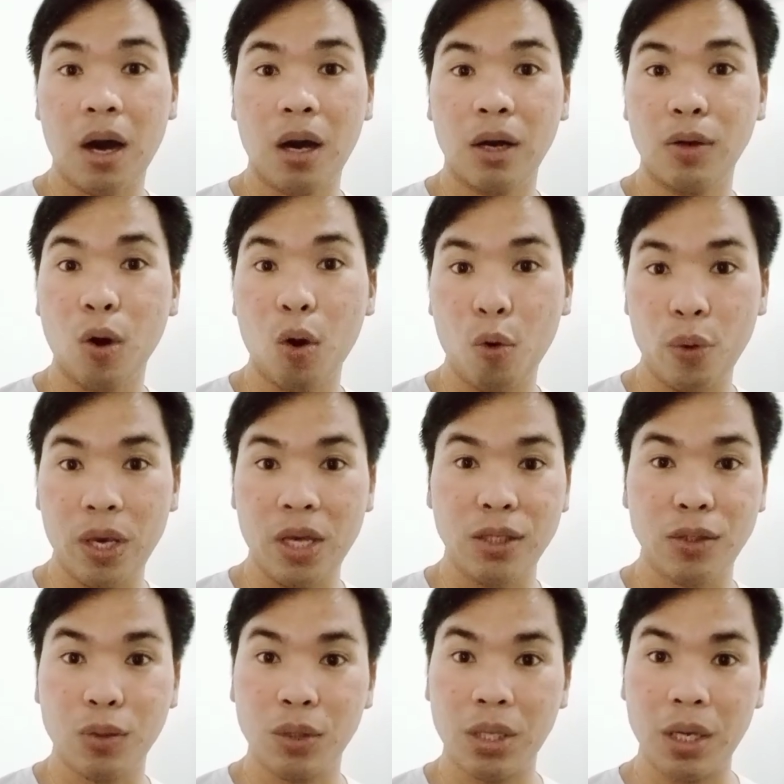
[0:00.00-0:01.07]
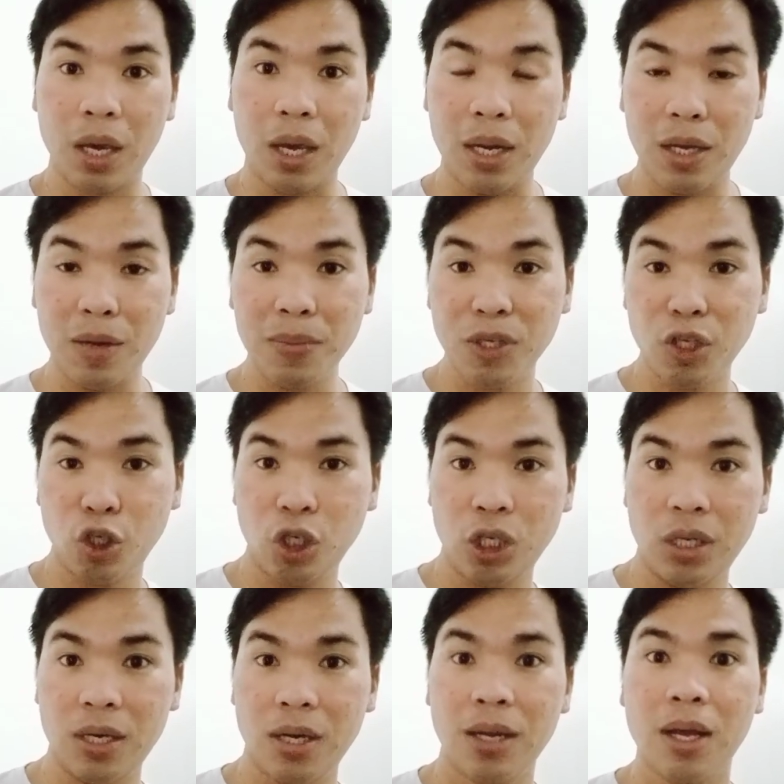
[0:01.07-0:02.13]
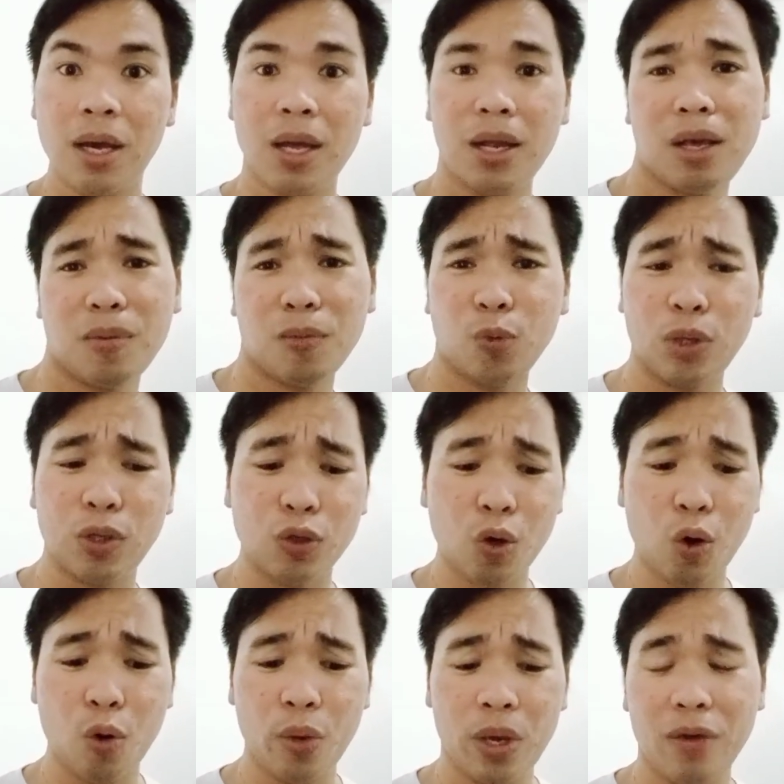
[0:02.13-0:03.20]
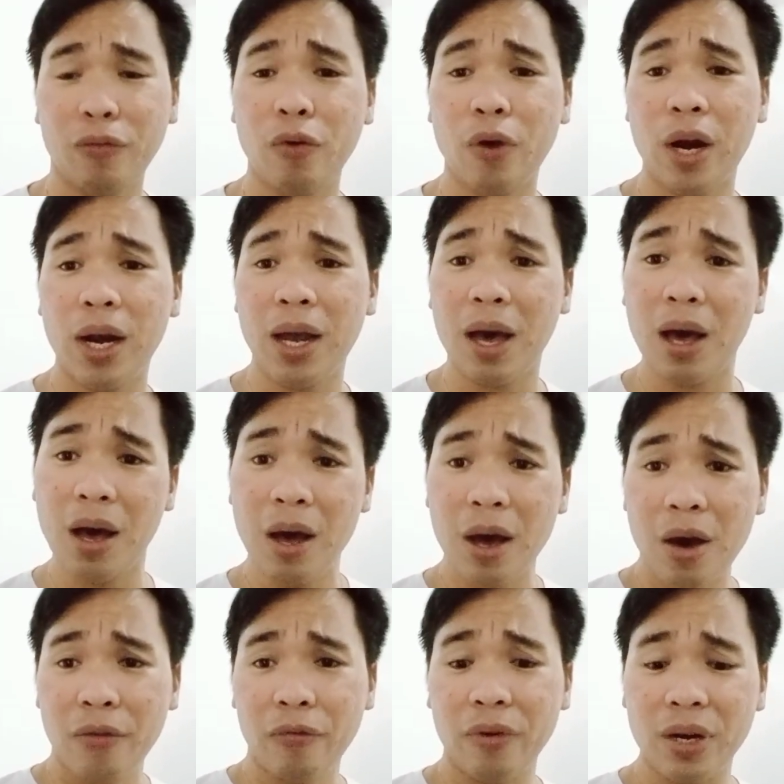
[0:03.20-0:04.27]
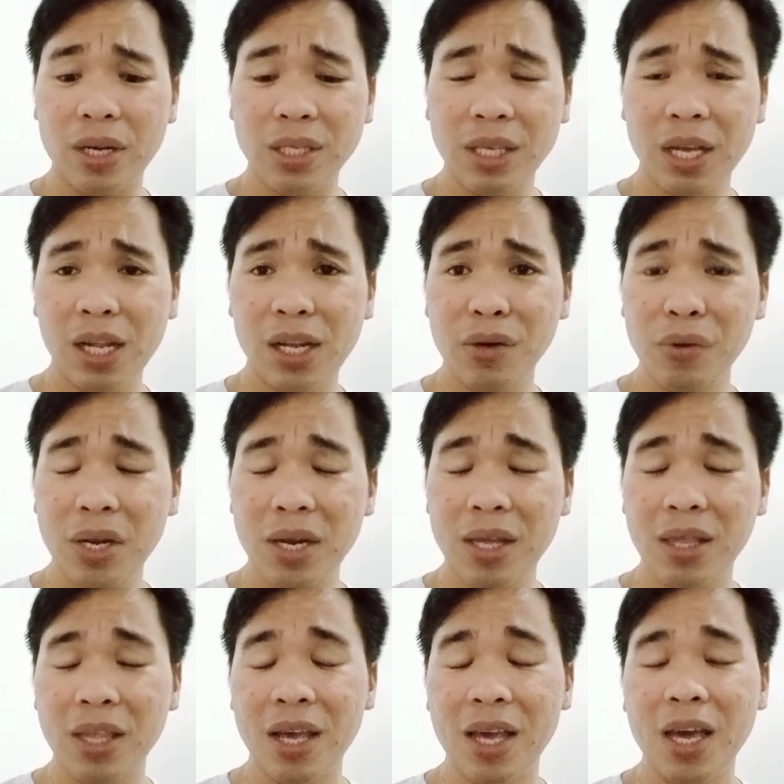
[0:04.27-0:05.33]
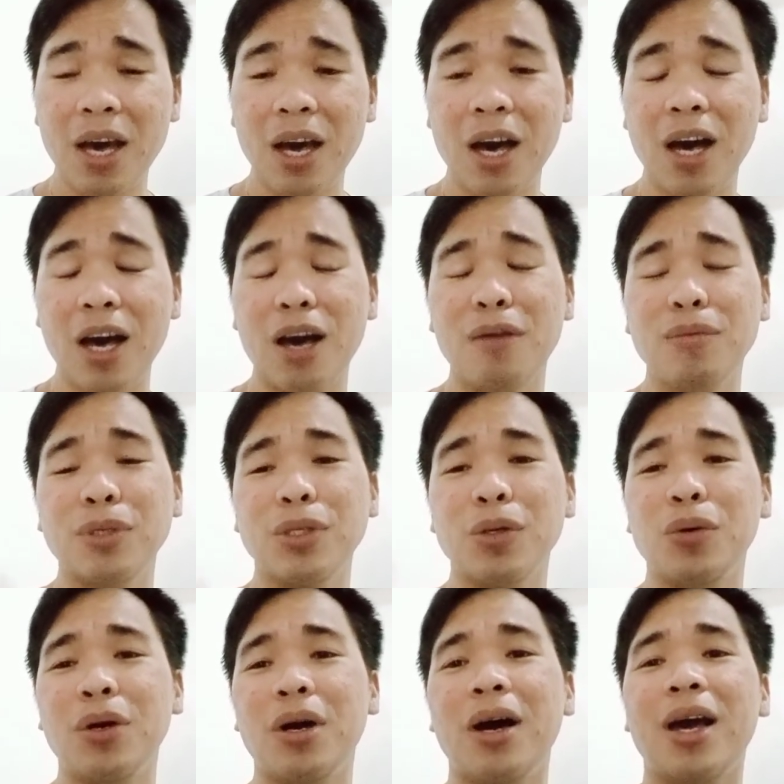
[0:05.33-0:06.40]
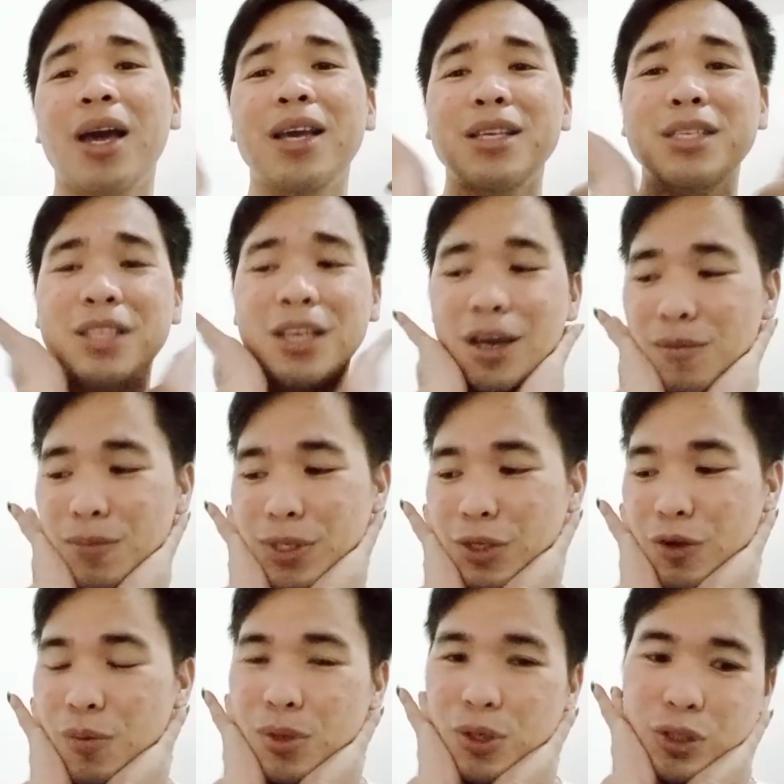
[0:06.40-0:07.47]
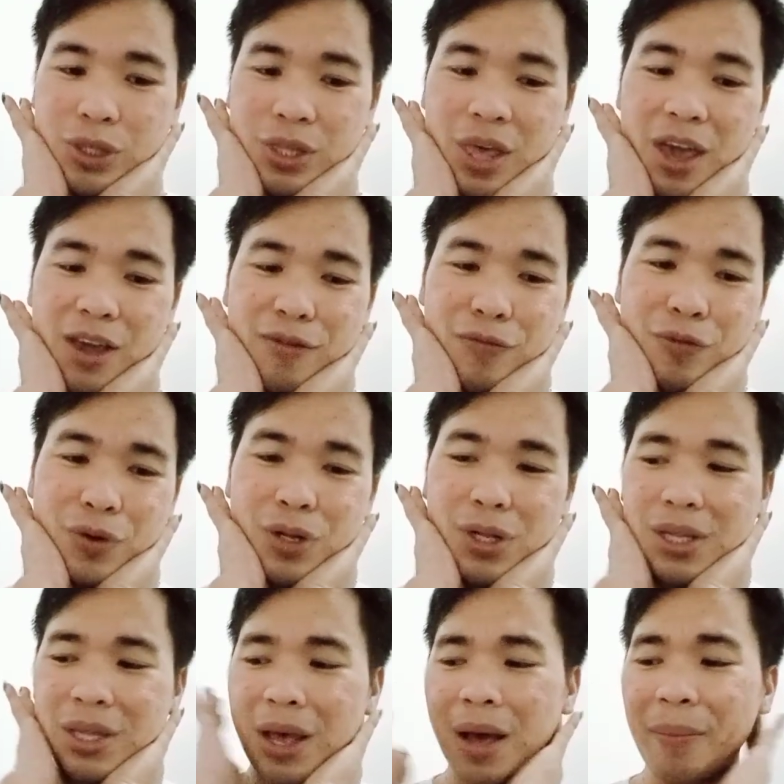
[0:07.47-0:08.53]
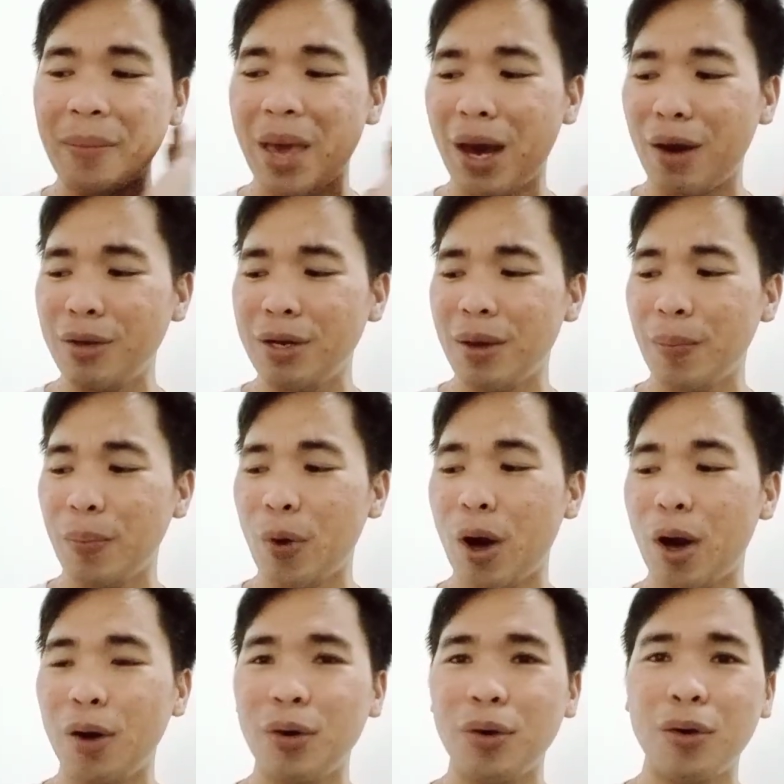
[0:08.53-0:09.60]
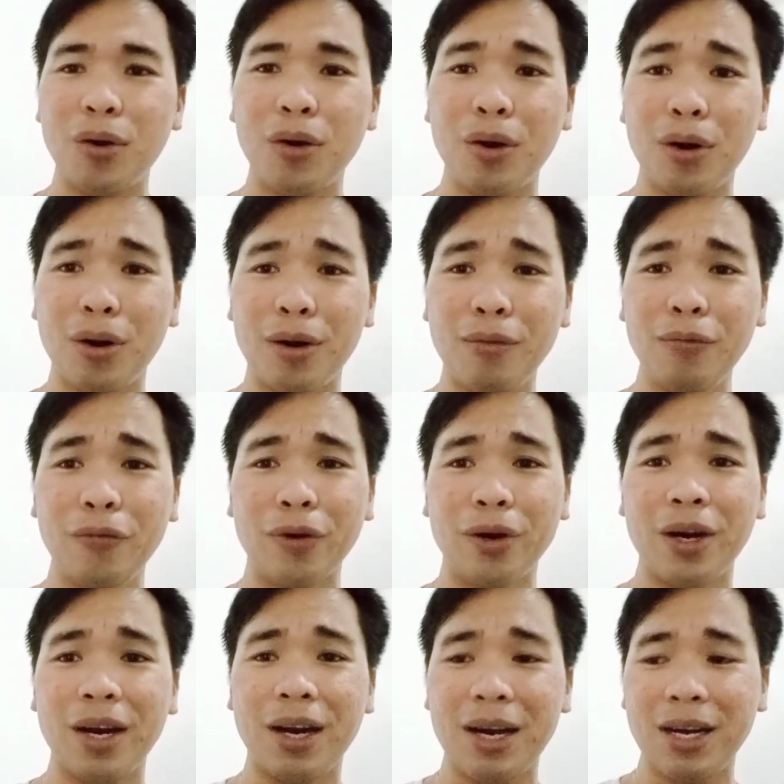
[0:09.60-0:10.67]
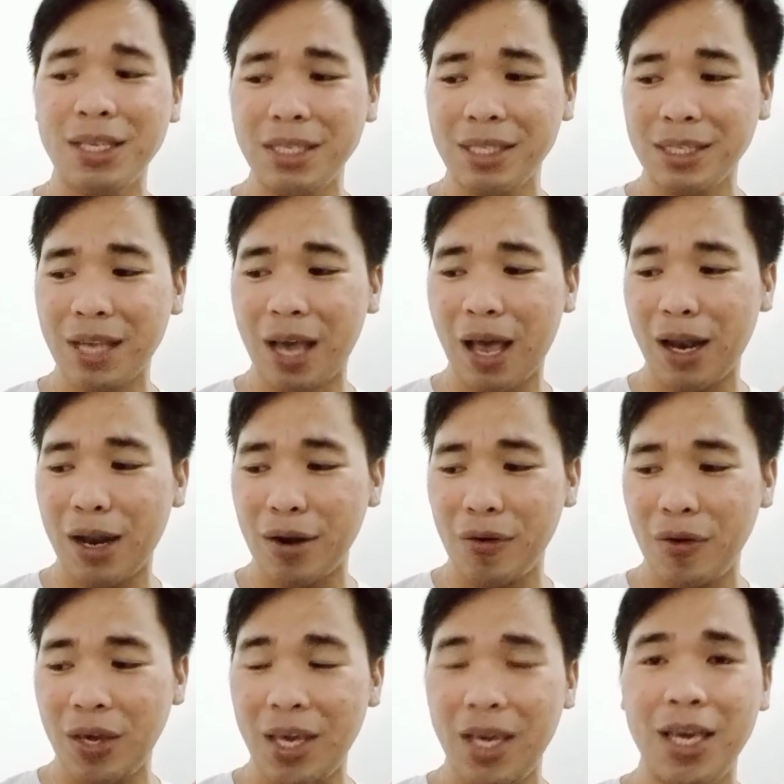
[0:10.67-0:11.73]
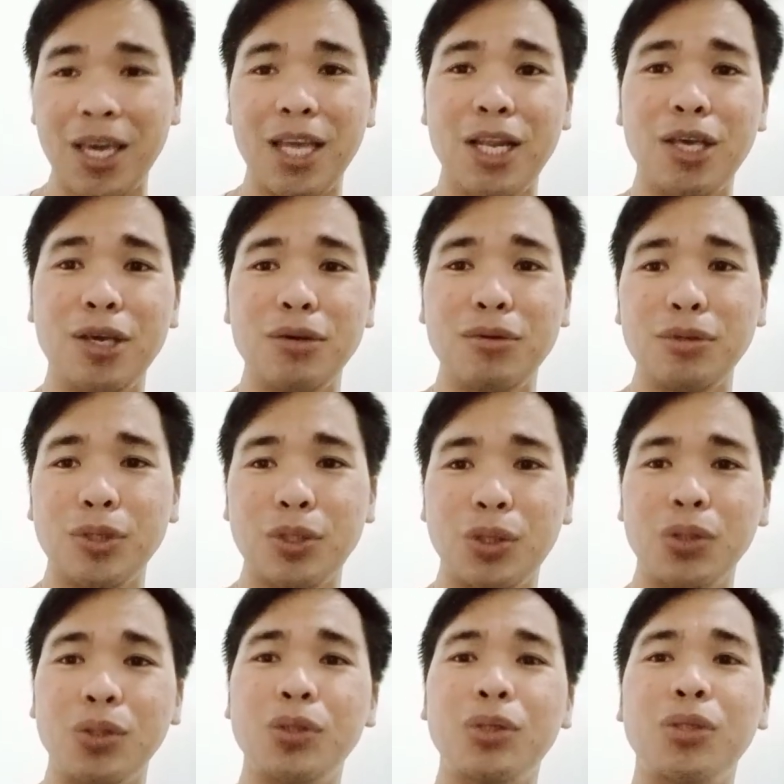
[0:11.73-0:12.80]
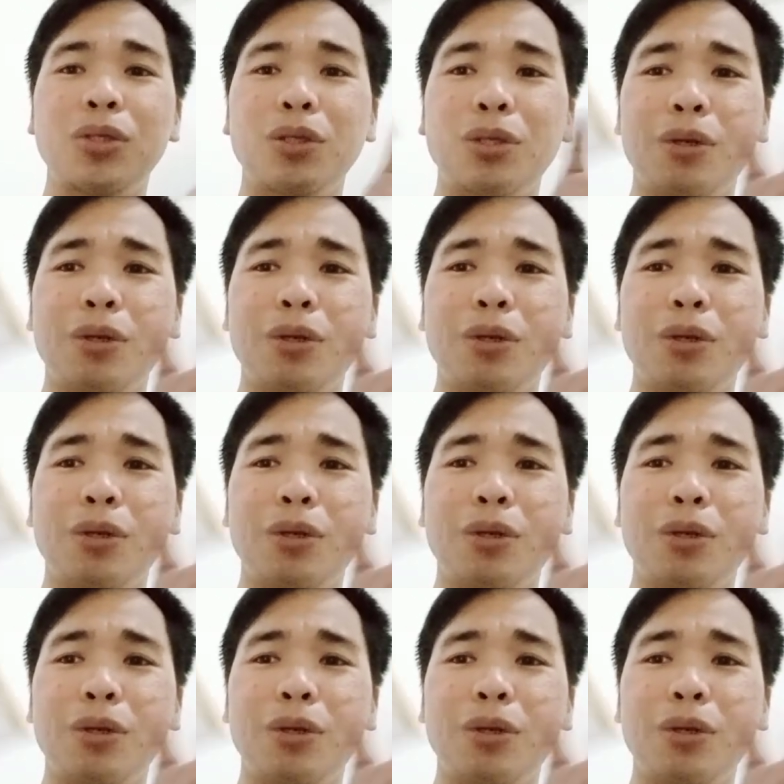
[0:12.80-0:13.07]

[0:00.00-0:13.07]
going to the ATM machine and I'm withdrawing for the first salary that I have. So guys, I am so much thankful na meron na po akong first salary in YouTube.